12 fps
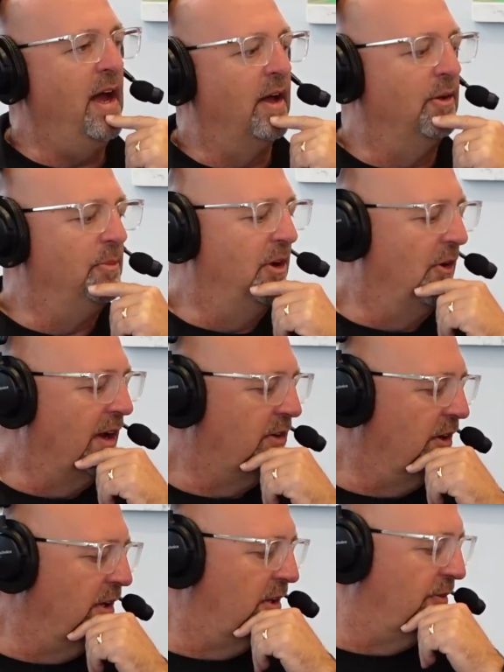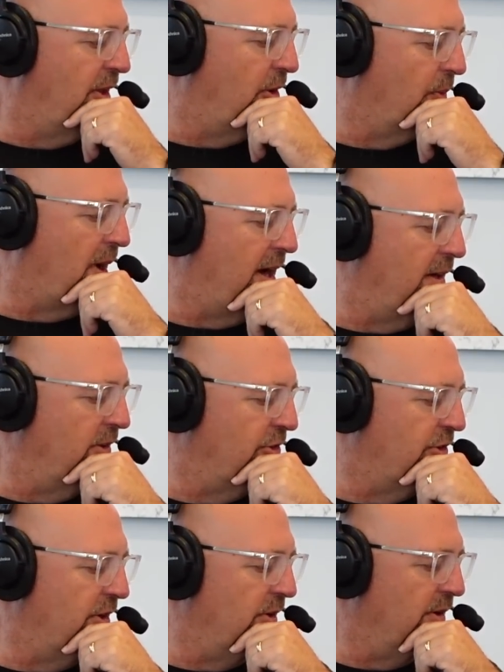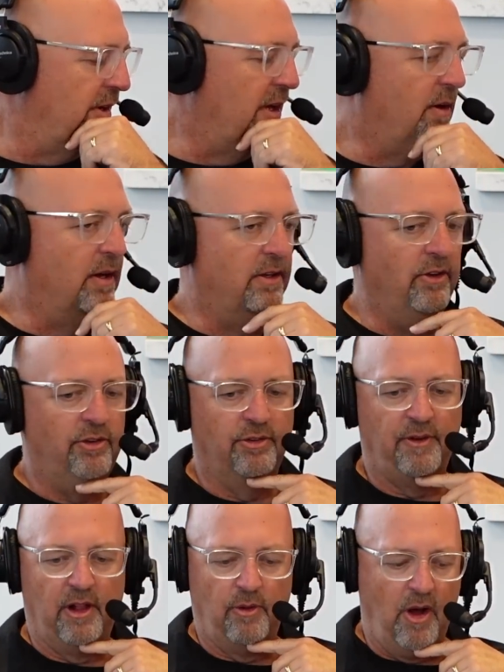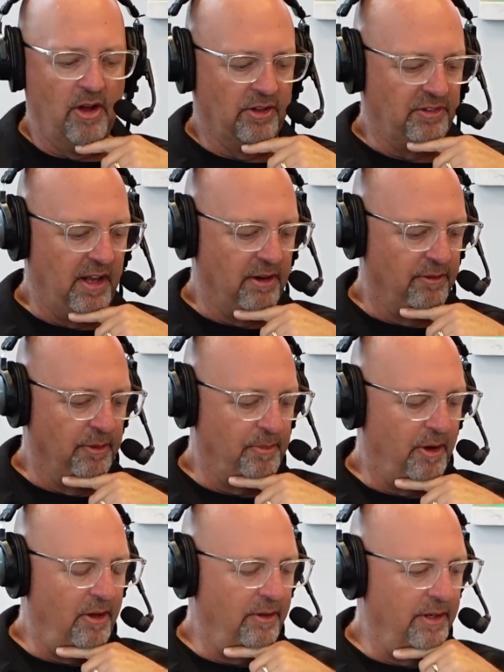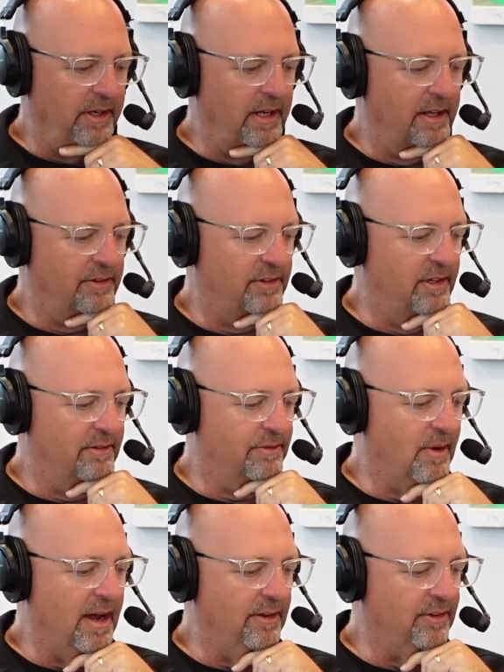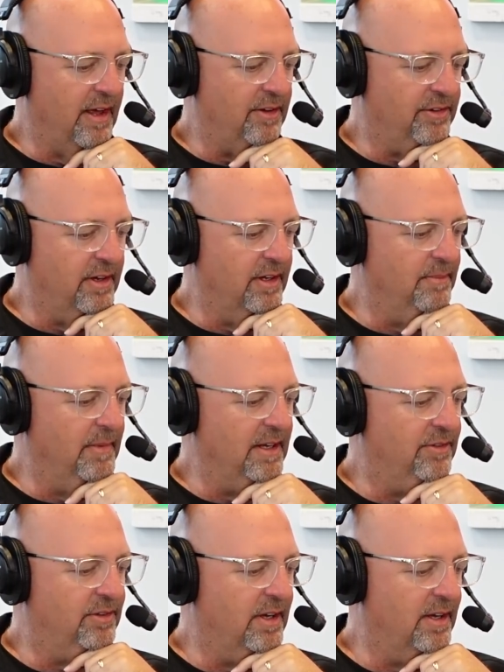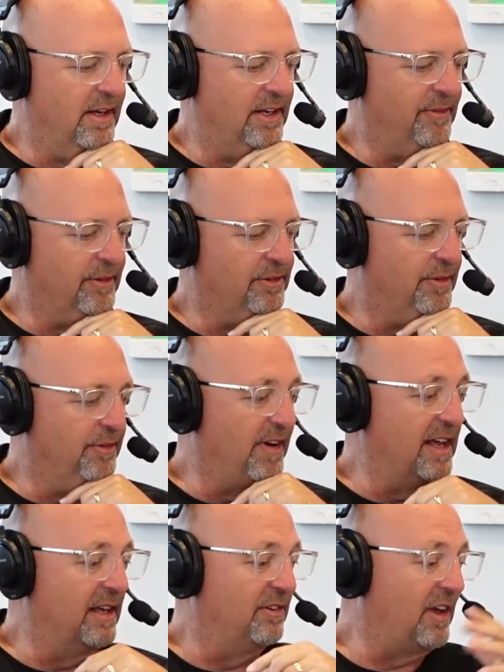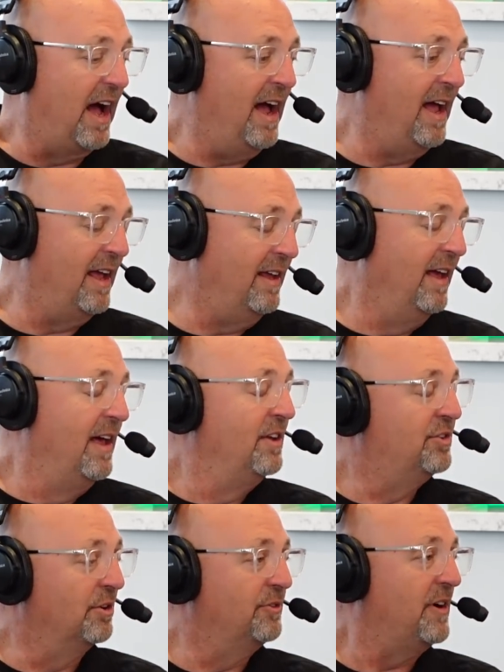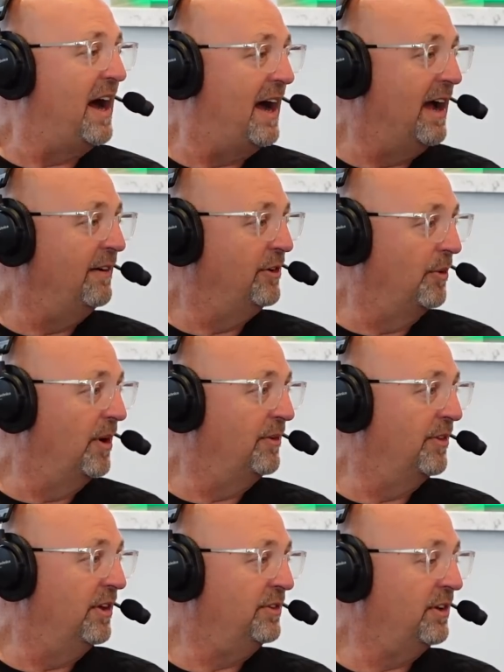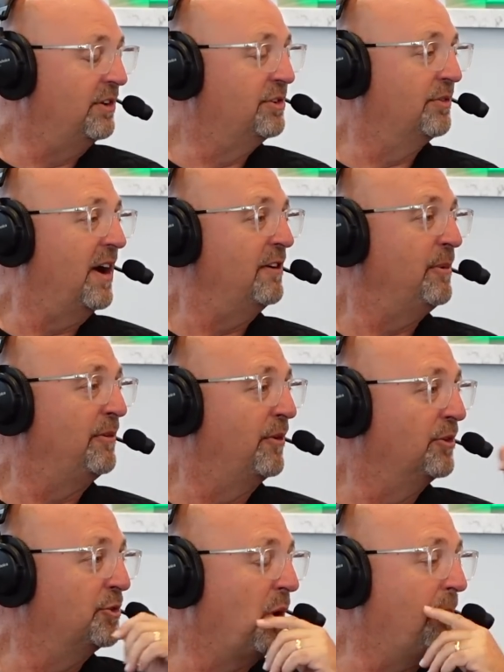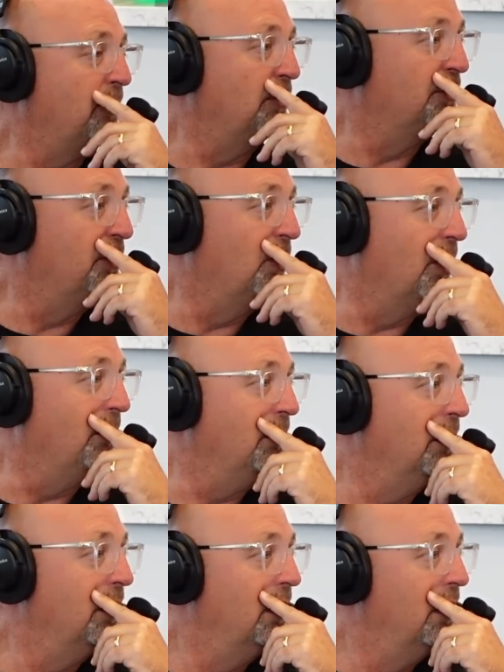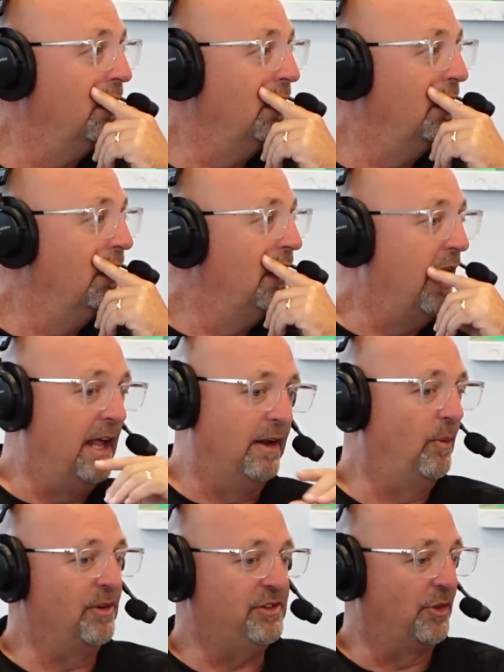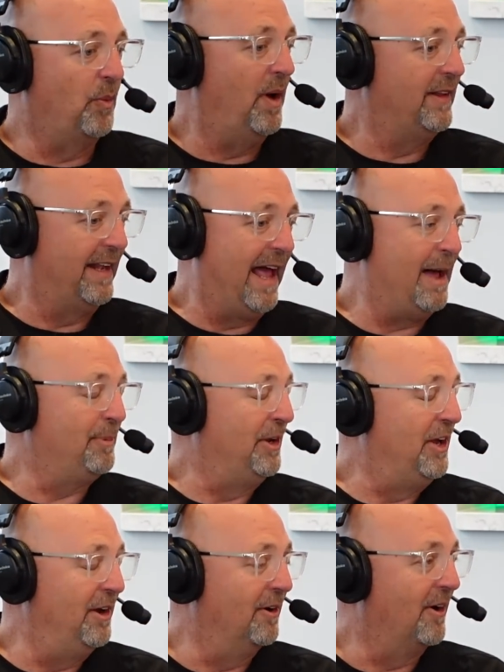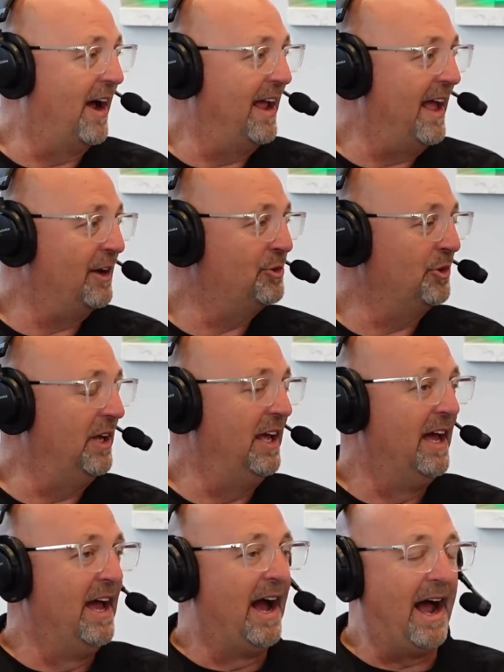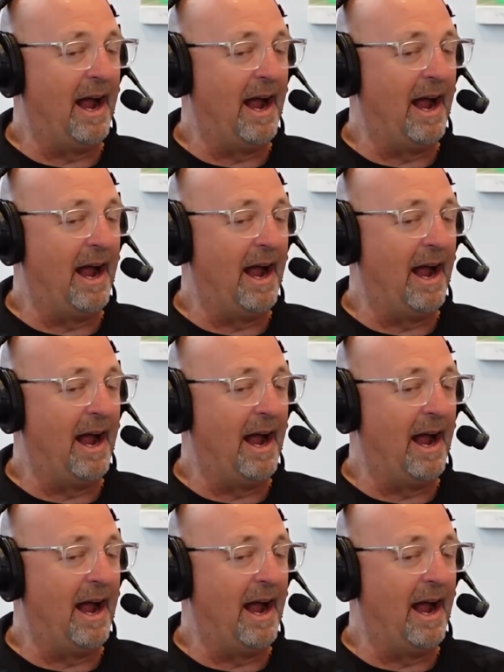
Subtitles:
it would be great to follow Ryan this year, and you should follow Augustana football and see if Ryan Zatechka makes a difference for the Vikings. I survived. Are you ready for this? I survived my first tropical storm. And it wasn't the one that happened here. I